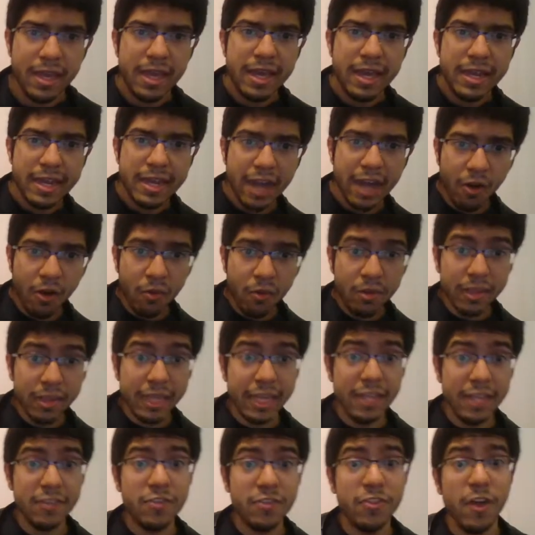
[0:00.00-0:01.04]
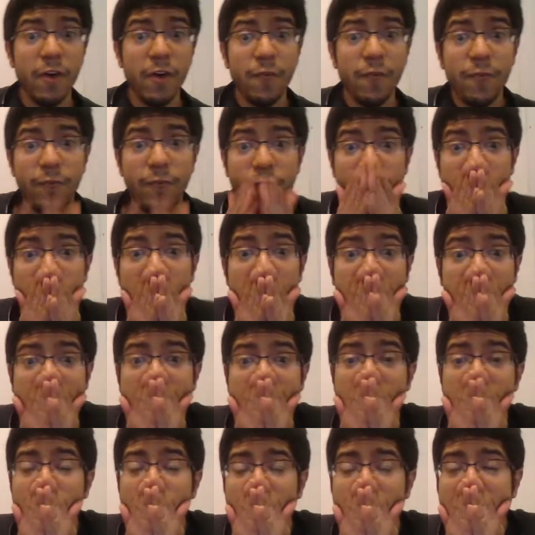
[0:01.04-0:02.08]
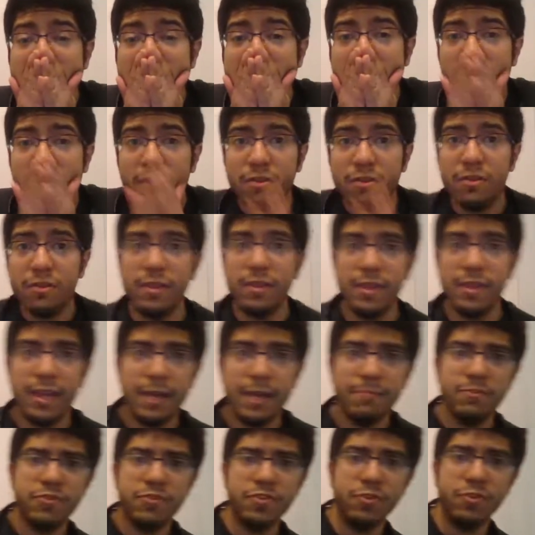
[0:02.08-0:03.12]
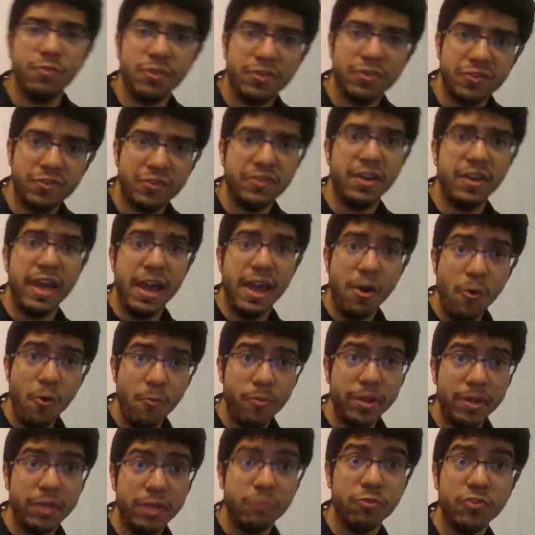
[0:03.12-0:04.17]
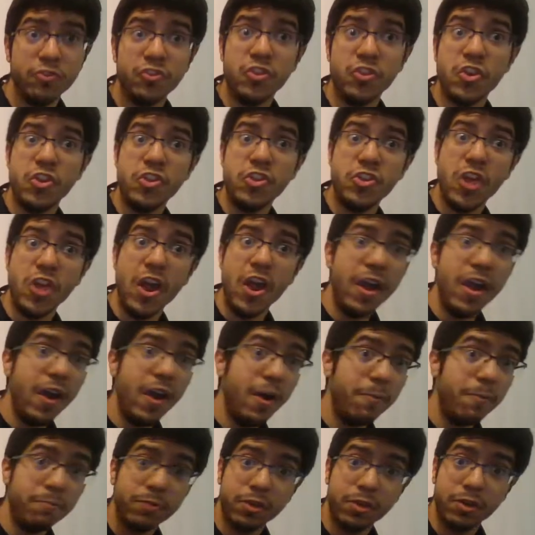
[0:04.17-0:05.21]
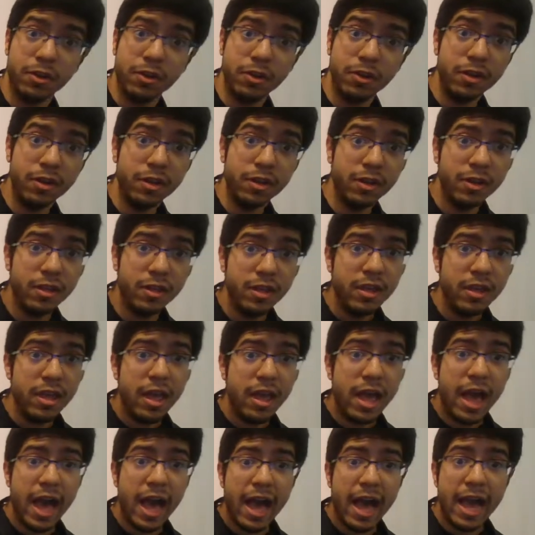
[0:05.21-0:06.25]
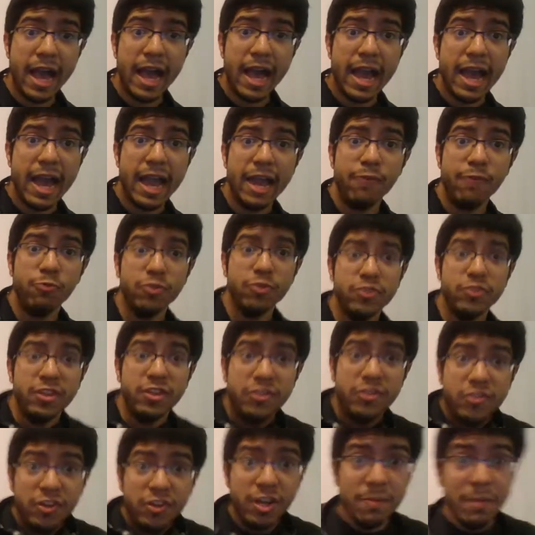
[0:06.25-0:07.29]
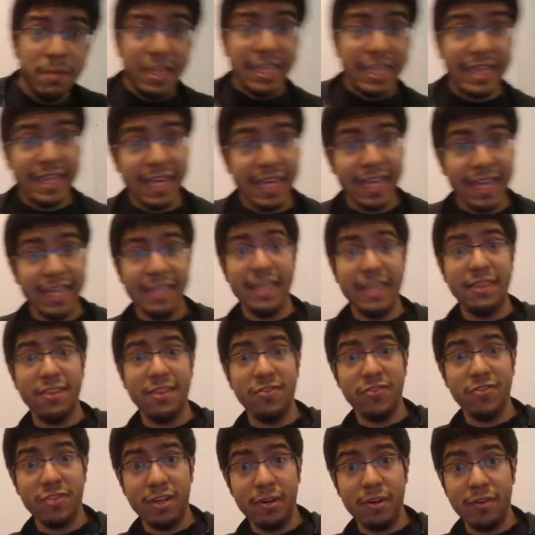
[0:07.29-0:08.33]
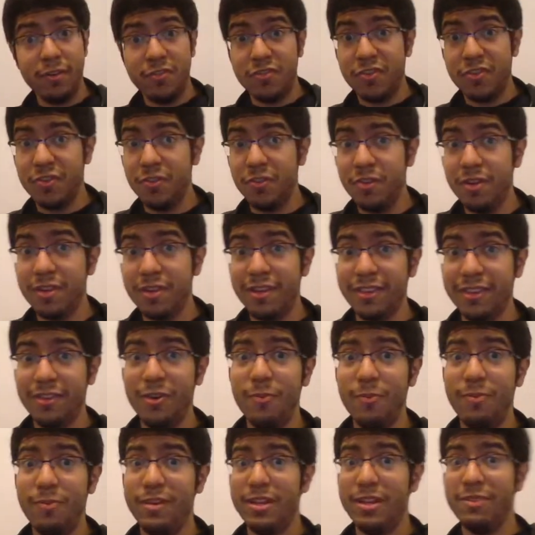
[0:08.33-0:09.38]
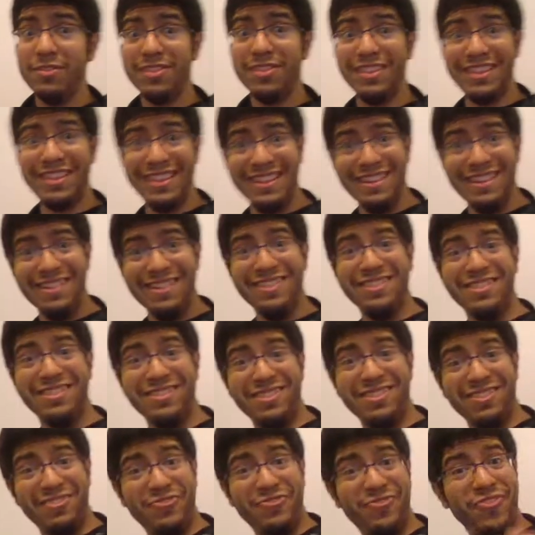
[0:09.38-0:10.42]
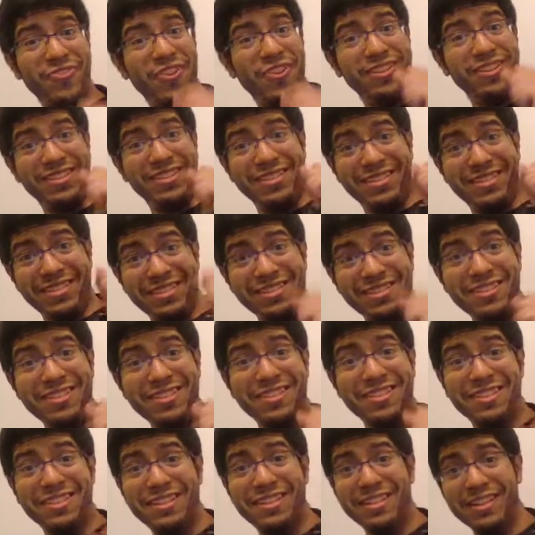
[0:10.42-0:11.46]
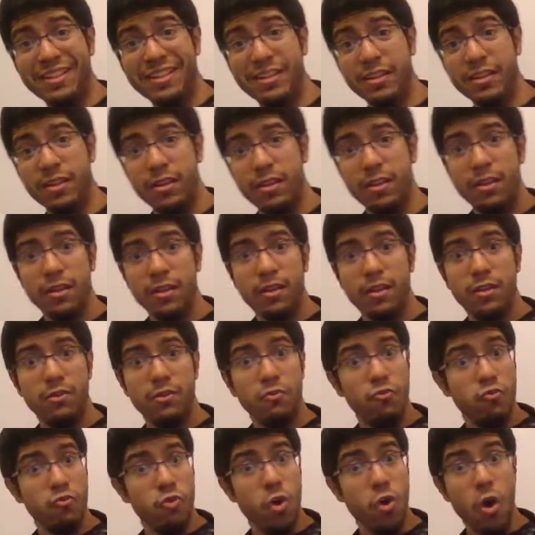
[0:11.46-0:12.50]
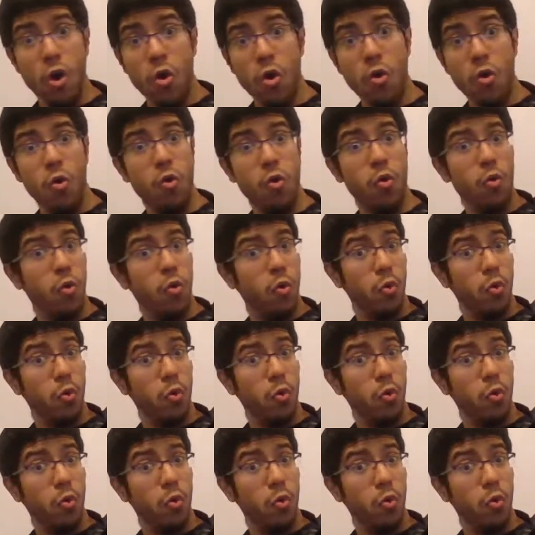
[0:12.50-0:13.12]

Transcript: Not only is the fucking opening longer than the episode, which the opening was damn good. I was legitimately thinking that the series is going to look like the opening. I was like, yes, it's like fucking good. No.